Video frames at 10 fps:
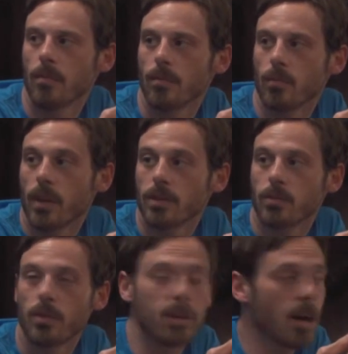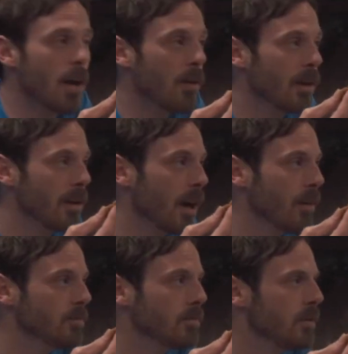rent's really high right
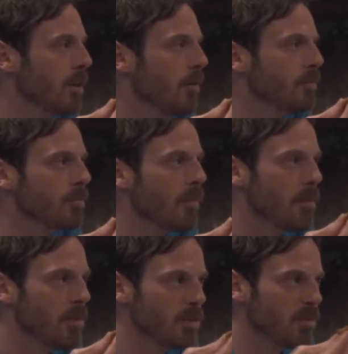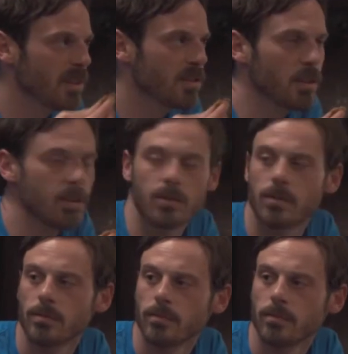now, you know? I mean, it just makes sense.